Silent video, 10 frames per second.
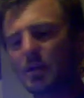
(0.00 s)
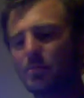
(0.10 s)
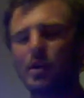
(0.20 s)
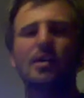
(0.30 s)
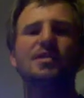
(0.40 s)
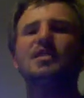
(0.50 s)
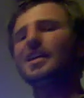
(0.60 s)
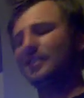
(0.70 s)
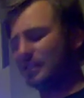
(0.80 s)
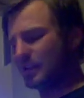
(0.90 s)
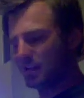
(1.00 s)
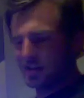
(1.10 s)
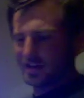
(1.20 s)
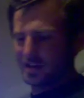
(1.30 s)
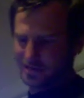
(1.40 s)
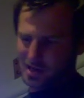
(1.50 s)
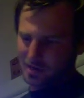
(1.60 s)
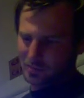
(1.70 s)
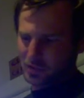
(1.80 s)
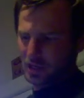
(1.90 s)
bird's nest is
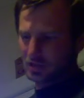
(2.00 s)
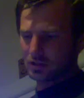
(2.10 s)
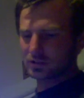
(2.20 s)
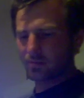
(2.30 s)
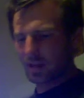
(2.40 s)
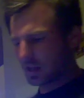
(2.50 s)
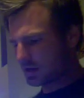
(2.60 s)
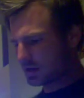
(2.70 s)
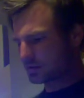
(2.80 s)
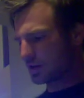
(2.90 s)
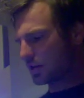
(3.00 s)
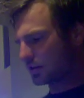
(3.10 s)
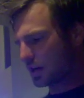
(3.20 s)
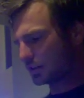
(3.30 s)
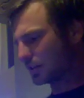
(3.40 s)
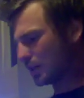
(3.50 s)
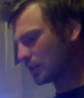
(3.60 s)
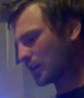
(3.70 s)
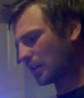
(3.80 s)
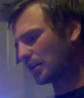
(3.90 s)
getting pretty close to my Kenya tree. They're touching
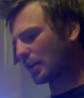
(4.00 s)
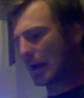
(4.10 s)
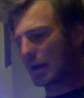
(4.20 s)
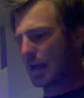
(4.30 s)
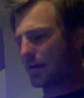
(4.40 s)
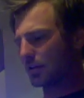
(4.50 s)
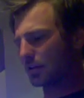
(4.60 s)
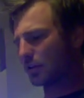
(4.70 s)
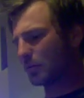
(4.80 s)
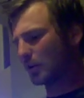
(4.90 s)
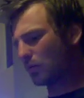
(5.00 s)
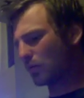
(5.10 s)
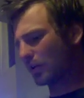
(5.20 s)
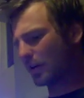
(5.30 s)
each other. They're kind of having a little bit of war.